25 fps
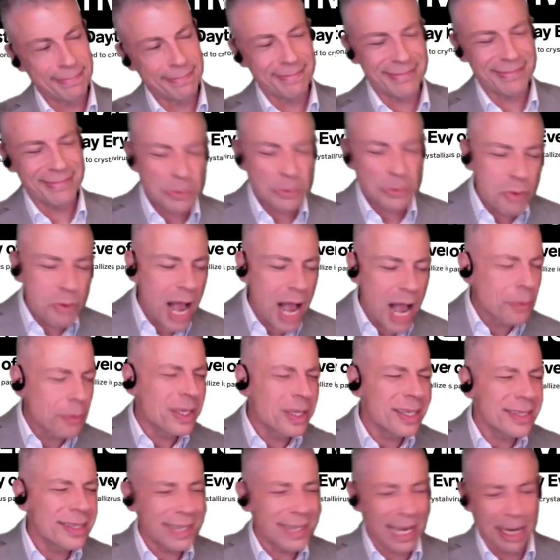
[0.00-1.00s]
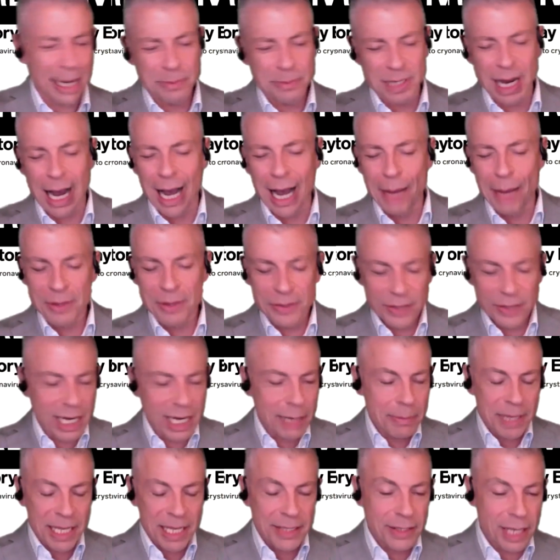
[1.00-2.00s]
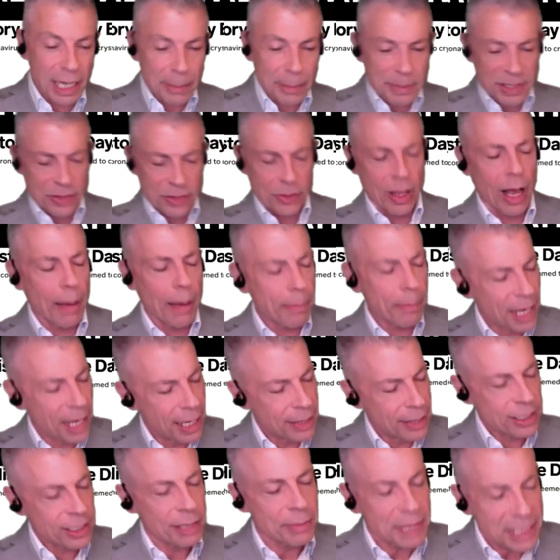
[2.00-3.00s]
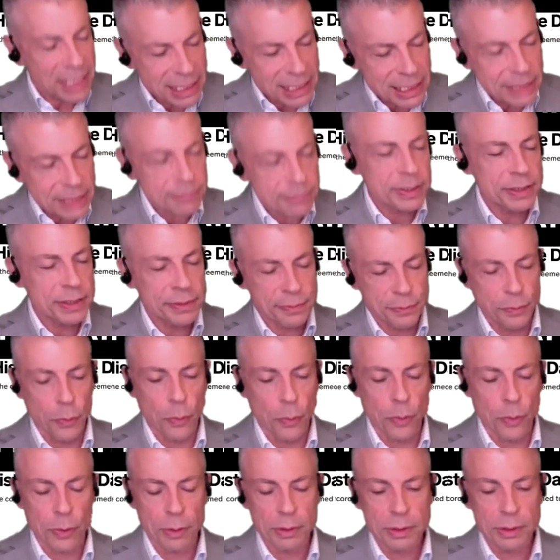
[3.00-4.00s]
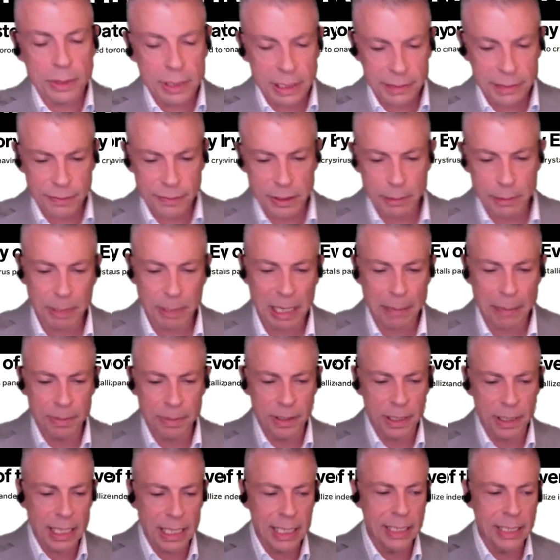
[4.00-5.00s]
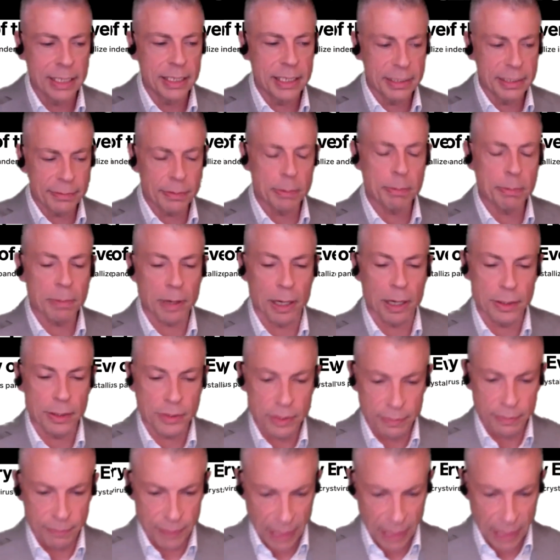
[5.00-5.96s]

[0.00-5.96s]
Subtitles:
around the same time. It's going to be sloppy, and it's going to be different for different people in different parts of the